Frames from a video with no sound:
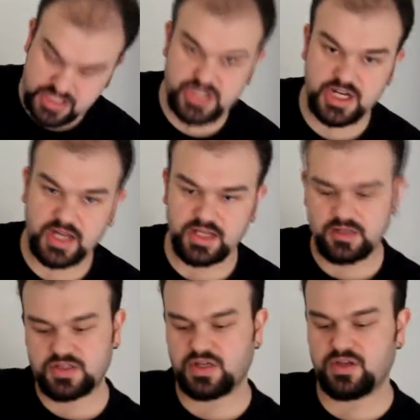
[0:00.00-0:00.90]
side,
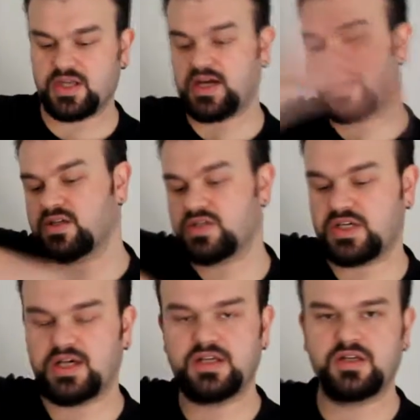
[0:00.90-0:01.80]
so the other
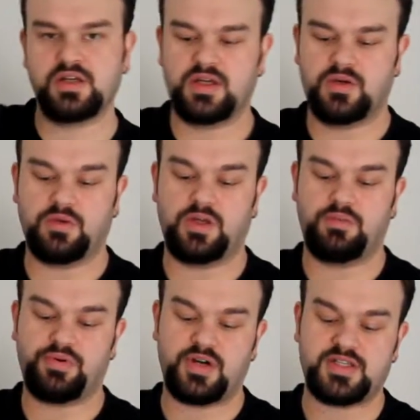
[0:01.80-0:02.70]
side, where you
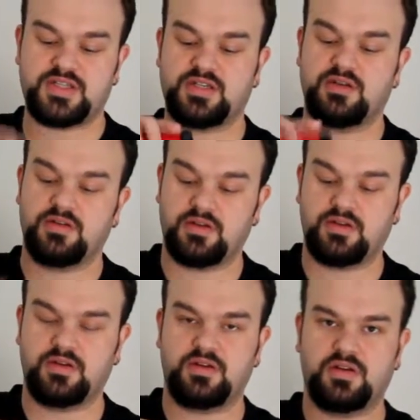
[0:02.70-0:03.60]
press
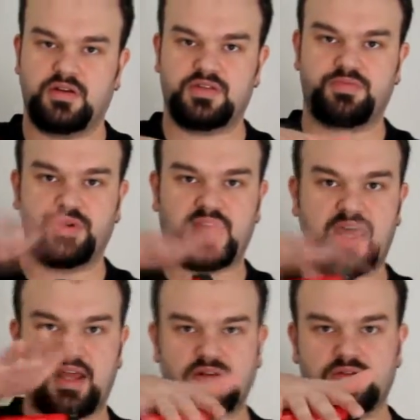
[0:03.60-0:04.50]
to put the
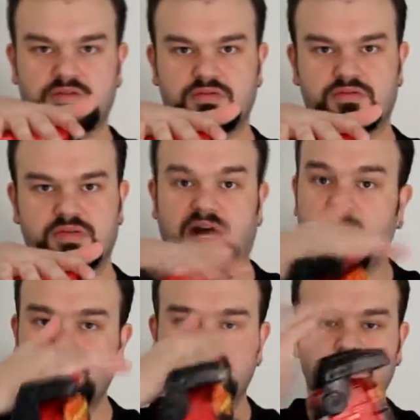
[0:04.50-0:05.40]
handle up.